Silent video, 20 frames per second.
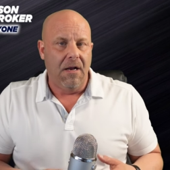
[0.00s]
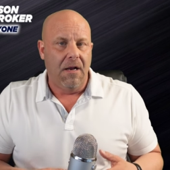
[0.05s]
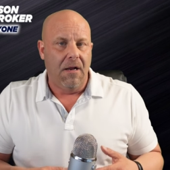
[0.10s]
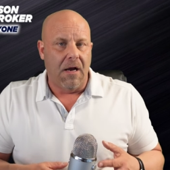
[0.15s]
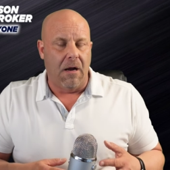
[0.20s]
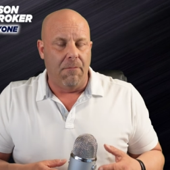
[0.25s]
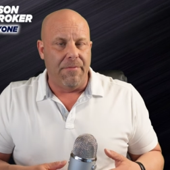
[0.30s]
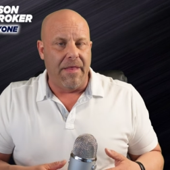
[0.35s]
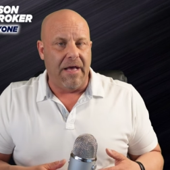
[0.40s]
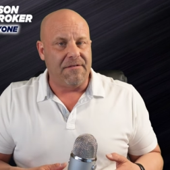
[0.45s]

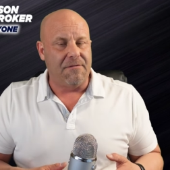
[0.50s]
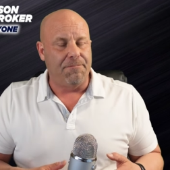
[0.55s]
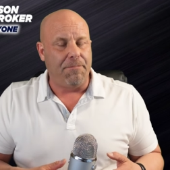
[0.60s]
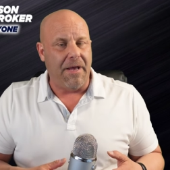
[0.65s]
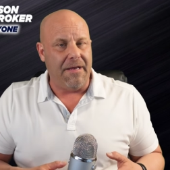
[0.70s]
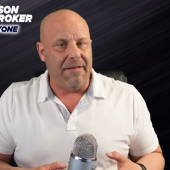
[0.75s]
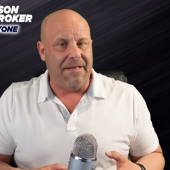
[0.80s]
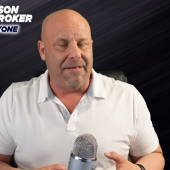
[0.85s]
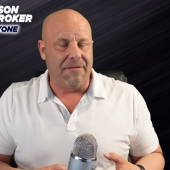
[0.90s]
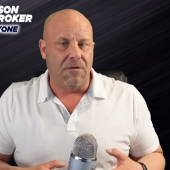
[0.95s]
Um, that's
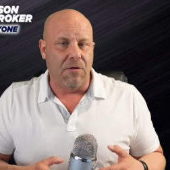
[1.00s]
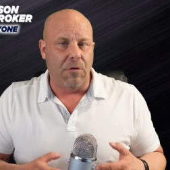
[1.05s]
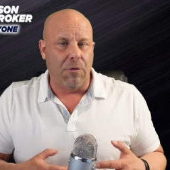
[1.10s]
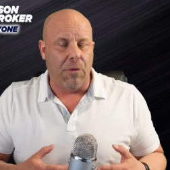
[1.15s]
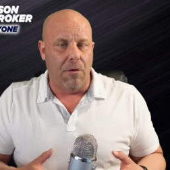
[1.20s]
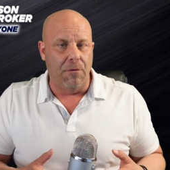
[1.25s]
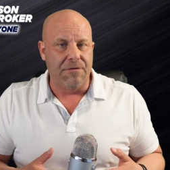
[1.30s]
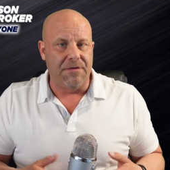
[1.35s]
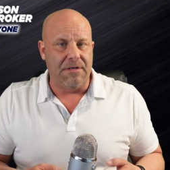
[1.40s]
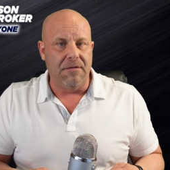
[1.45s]
paid at
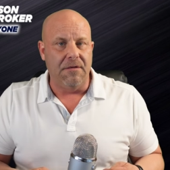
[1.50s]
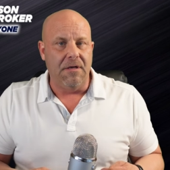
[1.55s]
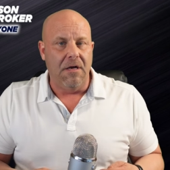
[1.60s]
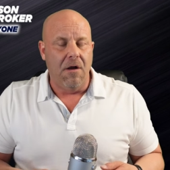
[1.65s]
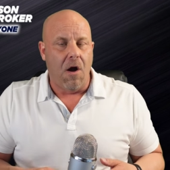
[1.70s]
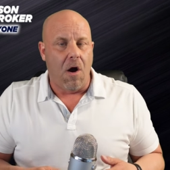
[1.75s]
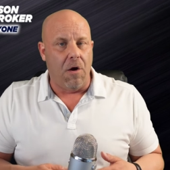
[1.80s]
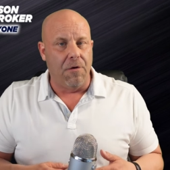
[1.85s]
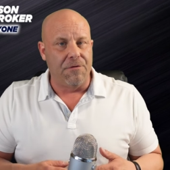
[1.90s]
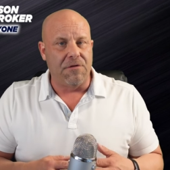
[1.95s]
closing.
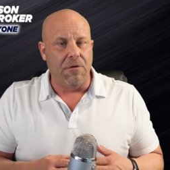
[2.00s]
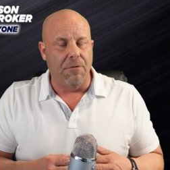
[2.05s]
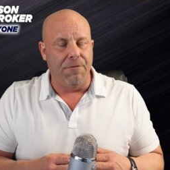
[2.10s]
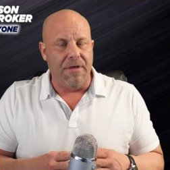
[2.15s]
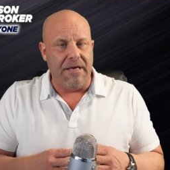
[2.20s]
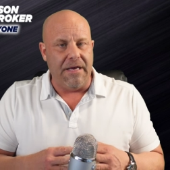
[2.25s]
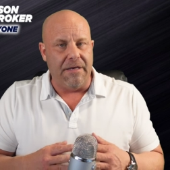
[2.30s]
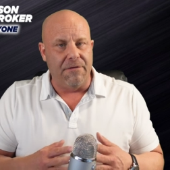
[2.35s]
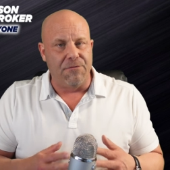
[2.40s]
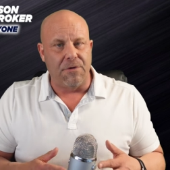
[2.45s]
Also,
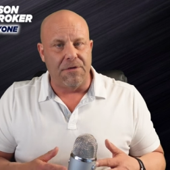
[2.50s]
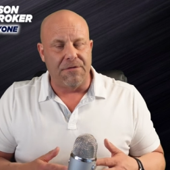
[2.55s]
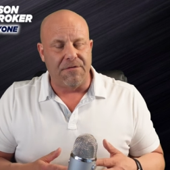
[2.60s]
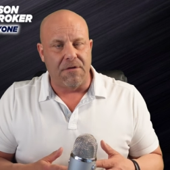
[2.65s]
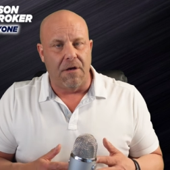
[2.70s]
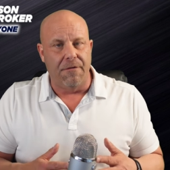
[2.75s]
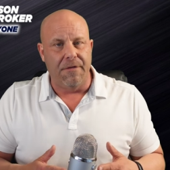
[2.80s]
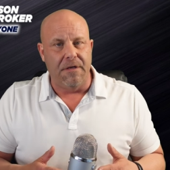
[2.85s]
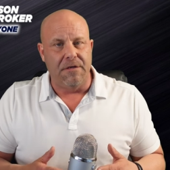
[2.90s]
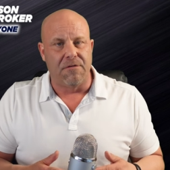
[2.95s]
the interest
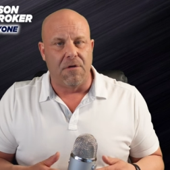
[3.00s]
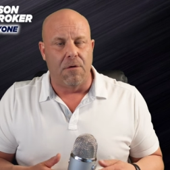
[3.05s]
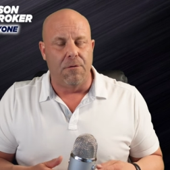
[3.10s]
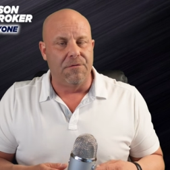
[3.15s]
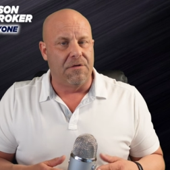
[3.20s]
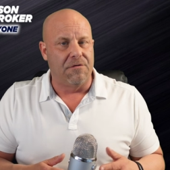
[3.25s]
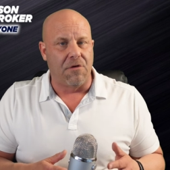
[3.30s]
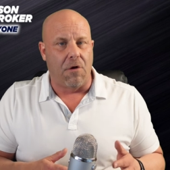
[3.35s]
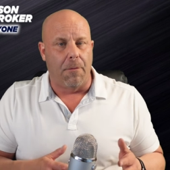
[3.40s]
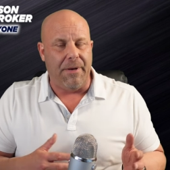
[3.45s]
on these
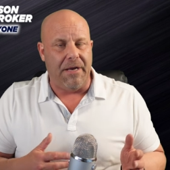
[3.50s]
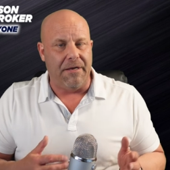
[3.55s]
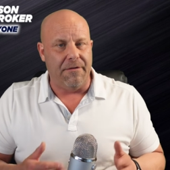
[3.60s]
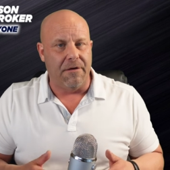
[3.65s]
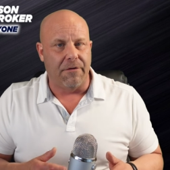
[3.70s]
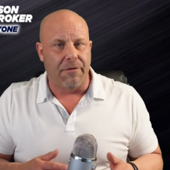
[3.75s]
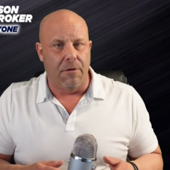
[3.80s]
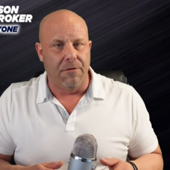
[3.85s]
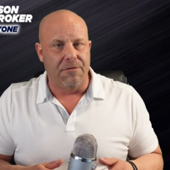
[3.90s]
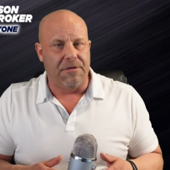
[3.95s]
loans is all paid
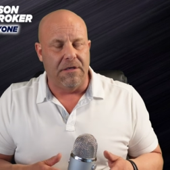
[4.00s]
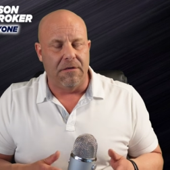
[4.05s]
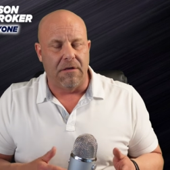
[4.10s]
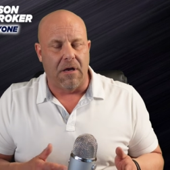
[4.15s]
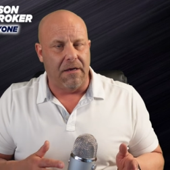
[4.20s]
at closing.